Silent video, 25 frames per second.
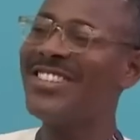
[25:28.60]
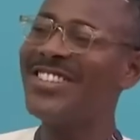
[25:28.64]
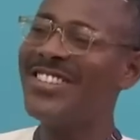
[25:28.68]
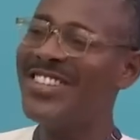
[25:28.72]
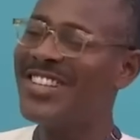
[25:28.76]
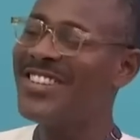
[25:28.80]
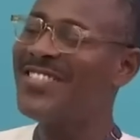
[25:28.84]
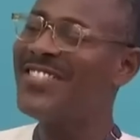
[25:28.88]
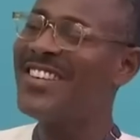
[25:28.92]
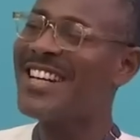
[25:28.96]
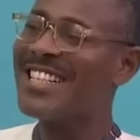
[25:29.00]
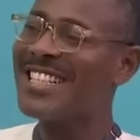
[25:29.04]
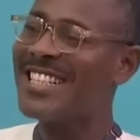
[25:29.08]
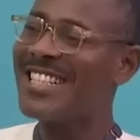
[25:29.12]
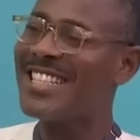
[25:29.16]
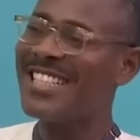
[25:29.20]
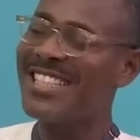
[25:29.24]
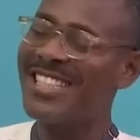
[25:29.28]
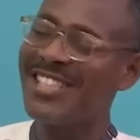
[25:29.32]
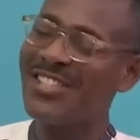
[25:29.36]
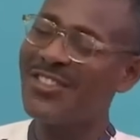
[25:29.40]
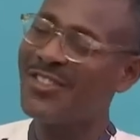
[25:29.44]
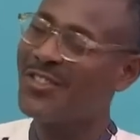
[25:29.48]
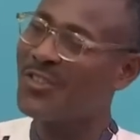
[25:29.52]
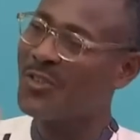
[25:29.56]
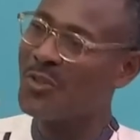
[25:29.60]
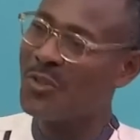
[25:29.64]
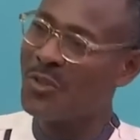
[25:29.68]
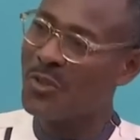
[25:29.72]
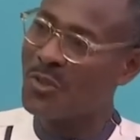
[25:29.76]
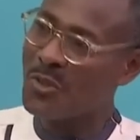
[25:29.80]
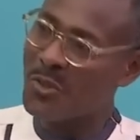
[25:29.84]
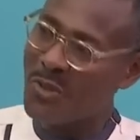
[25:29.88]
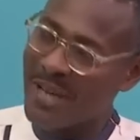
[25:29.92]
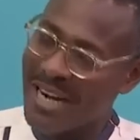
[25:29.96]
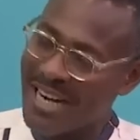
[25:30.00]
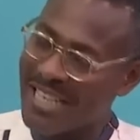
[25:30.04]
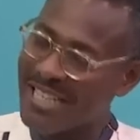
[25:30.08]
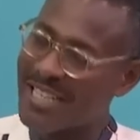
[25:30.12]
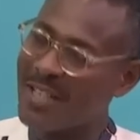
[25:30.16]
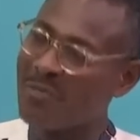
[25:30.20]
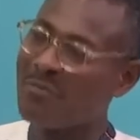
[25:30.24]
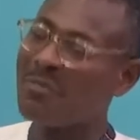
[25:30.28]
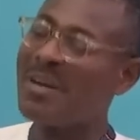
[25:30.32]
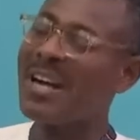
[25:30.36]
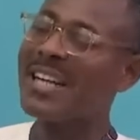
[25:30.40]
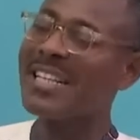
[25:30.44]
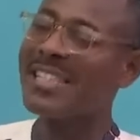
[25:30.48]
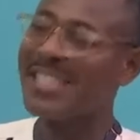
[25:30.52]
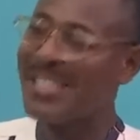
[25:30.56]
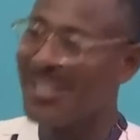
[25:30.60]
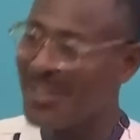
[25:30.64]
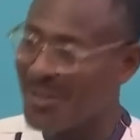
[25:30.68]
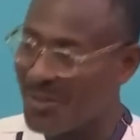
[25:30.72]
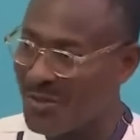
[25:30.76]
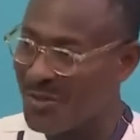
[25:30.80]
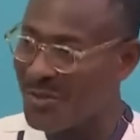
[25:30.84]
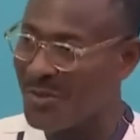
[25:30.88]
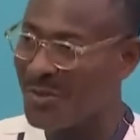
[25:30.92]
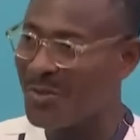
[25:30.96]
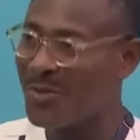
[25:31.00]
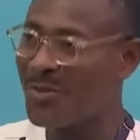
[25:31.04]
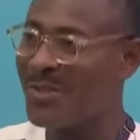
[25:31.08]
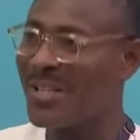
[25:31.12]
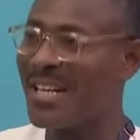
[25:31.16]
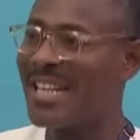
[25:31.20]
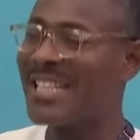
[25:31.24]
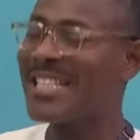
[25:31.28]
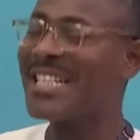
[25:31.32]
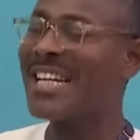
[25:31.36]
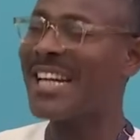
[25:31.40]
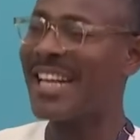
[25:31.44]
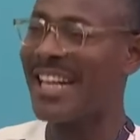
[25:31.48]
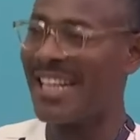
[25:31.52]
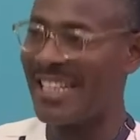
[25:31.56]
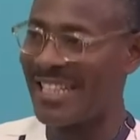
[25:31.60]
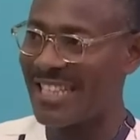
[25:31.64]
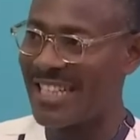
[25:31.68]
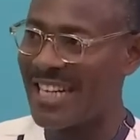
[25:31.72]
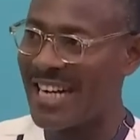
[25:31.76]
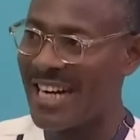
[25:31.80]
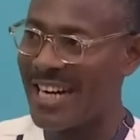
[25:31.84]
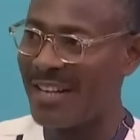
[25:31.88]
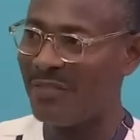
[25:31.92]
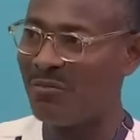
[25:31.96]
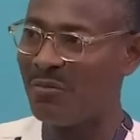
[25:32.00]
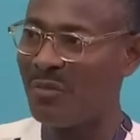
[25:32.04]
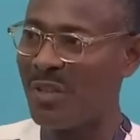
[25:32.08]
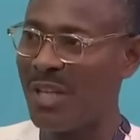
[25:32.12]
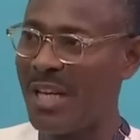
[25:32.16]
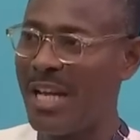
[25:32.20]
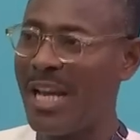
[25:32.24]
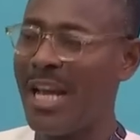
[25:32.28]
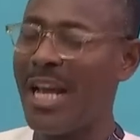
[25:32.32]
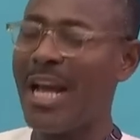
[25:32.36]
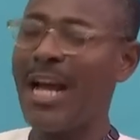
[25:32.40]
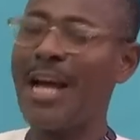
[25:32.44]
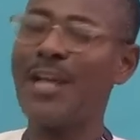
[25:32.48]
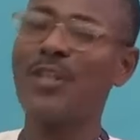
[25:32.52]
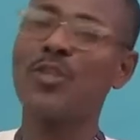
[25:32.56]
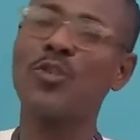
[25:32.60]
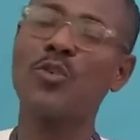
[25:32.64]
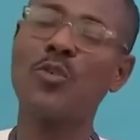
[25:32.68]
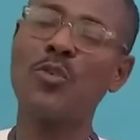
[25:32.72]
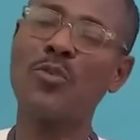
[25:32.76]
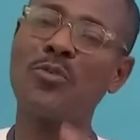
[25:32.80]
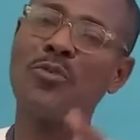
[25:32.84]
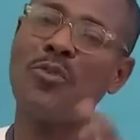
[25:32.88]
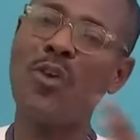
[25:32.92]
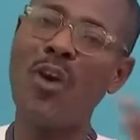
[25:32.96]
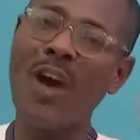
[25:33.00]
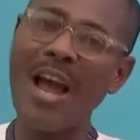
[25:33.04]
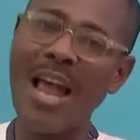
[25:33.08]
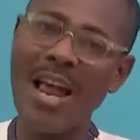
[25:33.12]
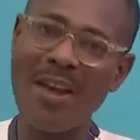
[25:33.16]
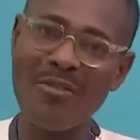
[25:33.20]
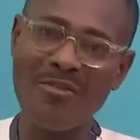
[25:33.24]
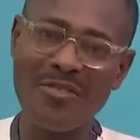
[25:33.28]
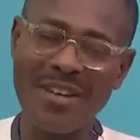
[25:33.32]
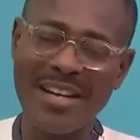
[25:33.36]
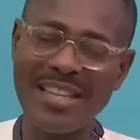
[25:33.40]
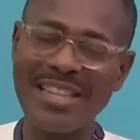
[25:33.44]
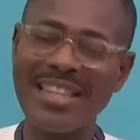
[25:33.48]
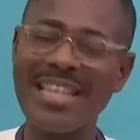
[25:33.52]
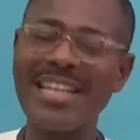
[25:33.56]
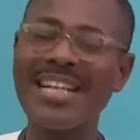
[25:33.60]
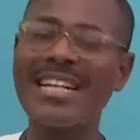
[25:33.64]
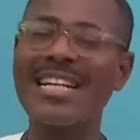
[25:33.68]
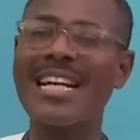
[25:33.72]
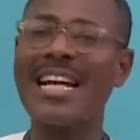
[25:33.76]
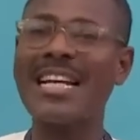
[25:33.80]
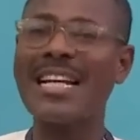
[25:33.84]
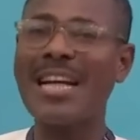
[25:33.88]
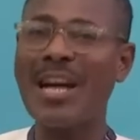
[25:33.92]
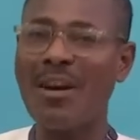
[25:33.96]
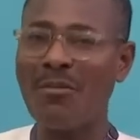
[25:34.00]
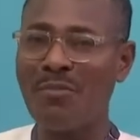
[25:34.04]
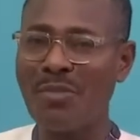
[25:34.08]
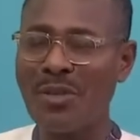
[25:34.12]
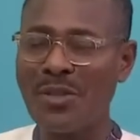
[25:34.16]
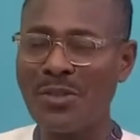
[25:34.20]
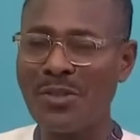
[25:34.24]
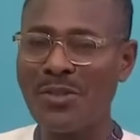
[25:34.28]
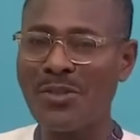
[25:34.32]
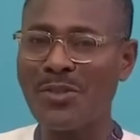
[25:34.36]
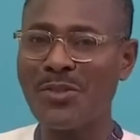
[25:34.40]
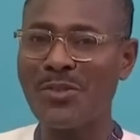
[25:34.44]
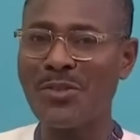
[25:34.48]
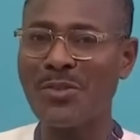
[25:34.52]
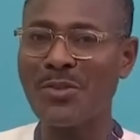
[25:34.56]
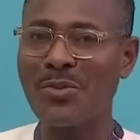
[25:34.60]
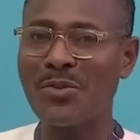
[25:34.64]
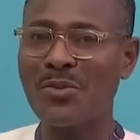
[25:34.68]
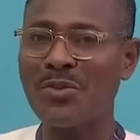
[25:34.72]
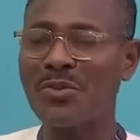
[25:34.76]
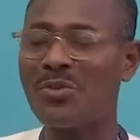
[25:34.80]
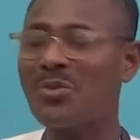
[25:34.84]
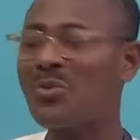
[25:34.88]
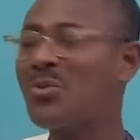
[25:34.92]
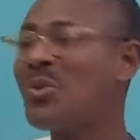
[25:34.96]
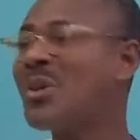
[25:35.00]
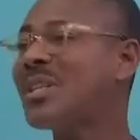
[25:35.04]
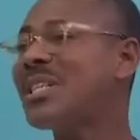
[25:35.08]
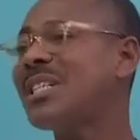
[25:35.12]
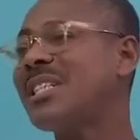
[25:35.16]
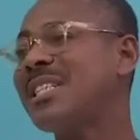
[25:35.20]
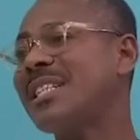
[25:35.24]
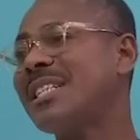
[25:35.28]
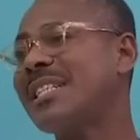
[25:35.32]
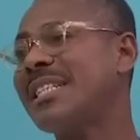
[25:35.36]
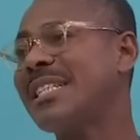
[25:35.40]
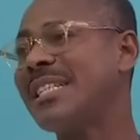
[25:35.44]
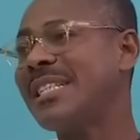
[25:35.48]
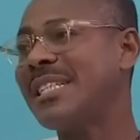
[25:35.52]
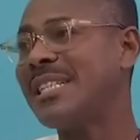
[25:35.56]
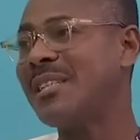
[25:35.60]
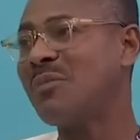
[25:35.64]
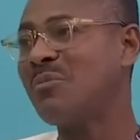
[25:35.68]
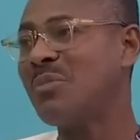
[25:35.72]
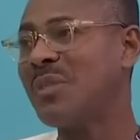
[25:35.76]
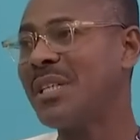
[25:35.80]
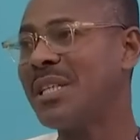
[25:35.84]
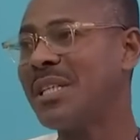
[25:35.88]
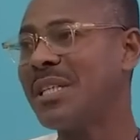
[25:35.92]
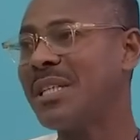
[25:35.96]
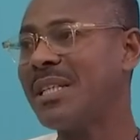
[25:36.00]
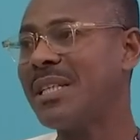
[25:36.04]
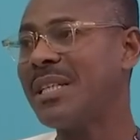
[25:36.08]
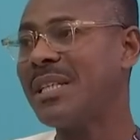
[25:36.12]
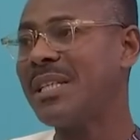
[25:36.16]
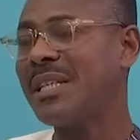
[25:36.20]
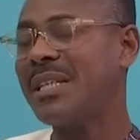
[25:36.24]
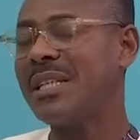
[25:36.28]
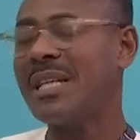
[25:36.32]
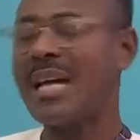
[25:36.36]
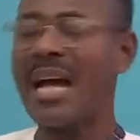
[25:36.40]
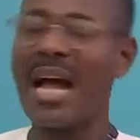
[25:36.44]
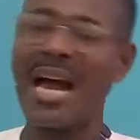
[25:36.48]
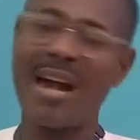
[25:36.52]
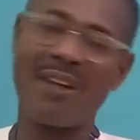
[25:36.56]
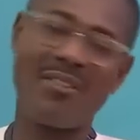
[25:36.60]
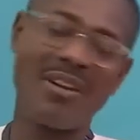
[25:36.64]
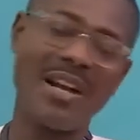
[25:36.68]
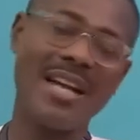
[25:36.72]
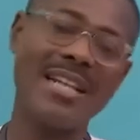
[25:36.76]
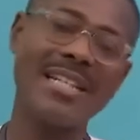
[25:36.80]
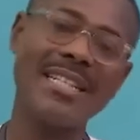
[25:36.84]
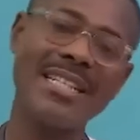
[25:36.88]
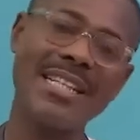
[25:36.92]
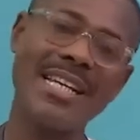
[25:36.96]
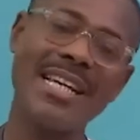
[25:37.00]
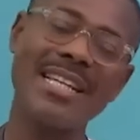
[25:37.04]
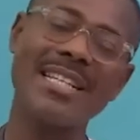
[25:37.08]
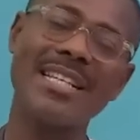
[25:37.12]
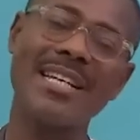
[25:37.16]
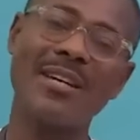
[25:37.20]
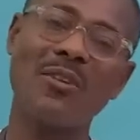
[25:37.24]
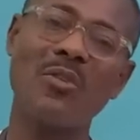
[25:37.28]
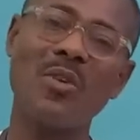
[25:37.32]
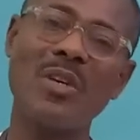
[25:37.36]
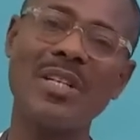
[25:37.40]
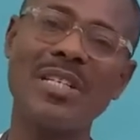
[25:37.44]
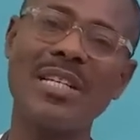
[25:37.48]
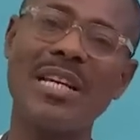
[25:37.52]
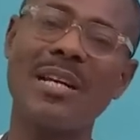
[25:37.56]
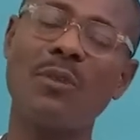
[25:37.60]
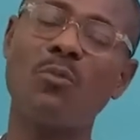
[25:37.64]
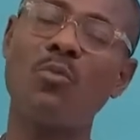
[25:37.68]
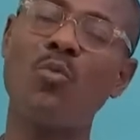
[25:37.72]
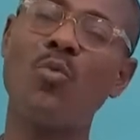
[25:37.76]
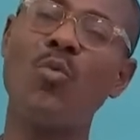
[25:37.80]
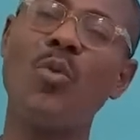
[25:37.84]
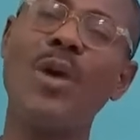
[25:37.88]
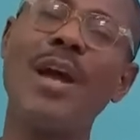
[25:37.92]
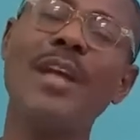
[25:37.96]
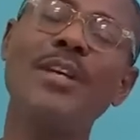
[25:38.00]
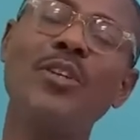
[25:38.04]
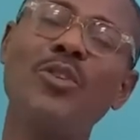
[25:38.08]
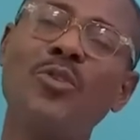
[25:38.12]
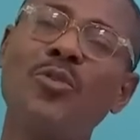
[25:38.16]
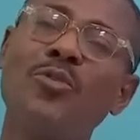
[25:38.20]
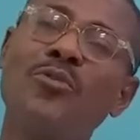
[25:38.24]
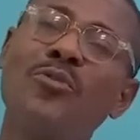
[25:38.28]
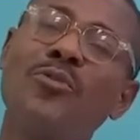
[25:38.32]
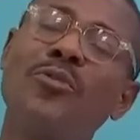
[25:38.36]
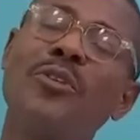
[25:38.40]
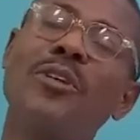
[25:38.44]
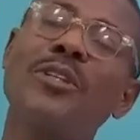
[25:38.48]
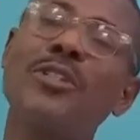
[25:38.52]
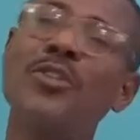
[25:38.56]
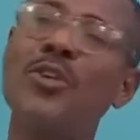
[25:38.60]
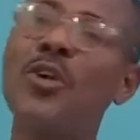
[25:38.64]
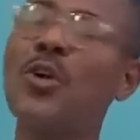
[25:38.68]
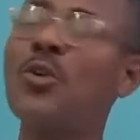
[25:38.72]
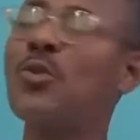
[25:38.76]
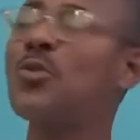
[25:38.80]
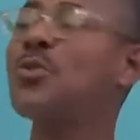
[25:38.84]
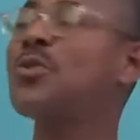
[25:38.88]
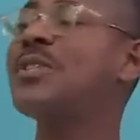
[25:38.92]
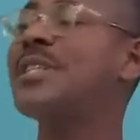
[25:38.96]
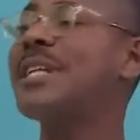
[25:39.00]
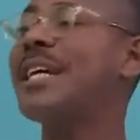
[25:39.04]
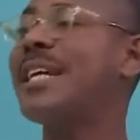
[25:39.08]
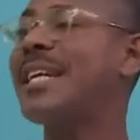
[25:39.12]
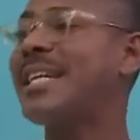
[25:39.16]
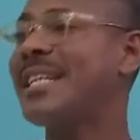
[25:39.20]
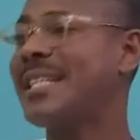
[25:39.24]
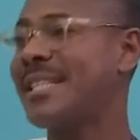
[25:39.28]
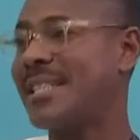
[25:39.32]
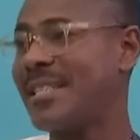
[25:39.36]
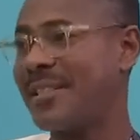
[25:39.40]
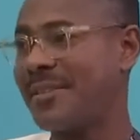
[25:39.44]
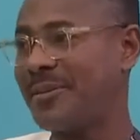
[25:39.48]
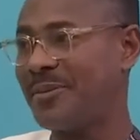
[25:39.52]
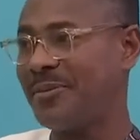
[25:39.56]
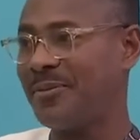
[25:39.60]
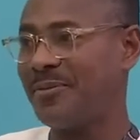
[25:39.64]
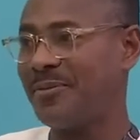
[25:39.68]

universe teaches you twice, it punishes you the second time. And so for everything that happens to you, what is it teaching me? I read years ago, he said, when you fail, don't lose the lesson.